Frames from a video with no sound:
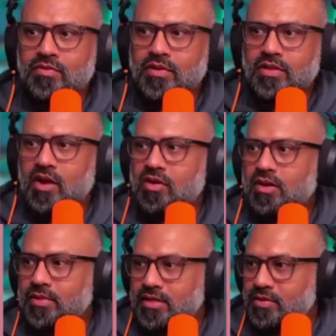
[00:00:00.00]
knows what the
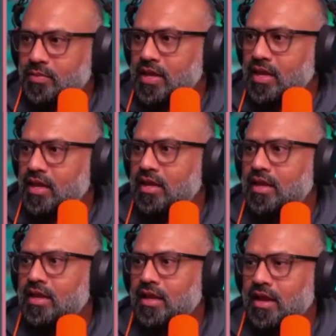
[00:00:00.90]
outcome needs to be.
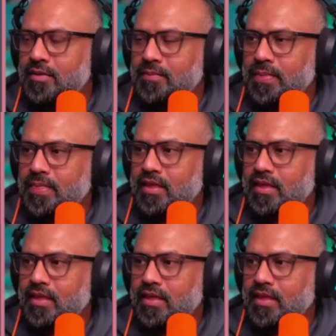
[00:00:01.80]
Yeah.